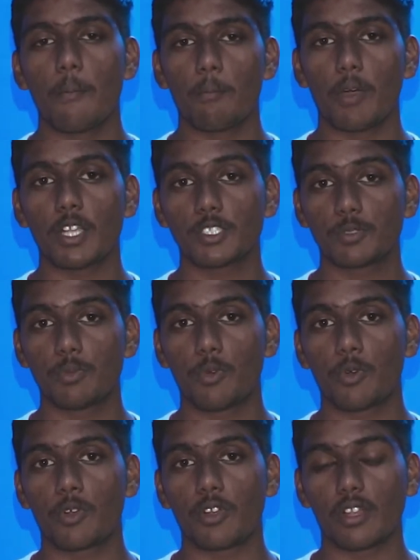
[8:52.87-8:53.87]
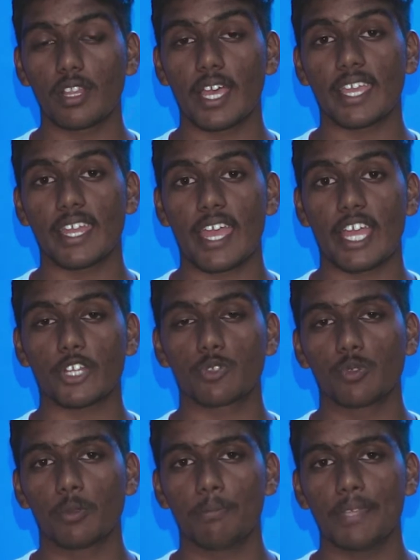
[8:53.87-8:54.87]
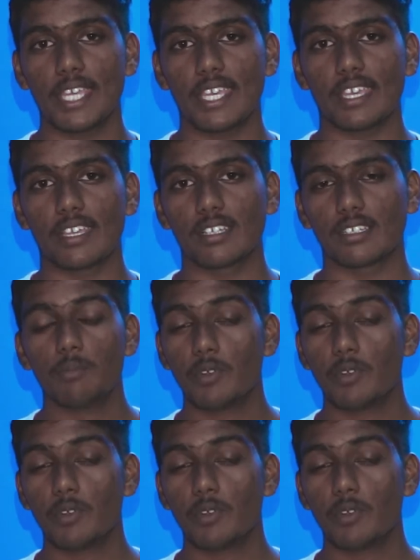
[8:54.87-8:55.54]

much more like an actual being.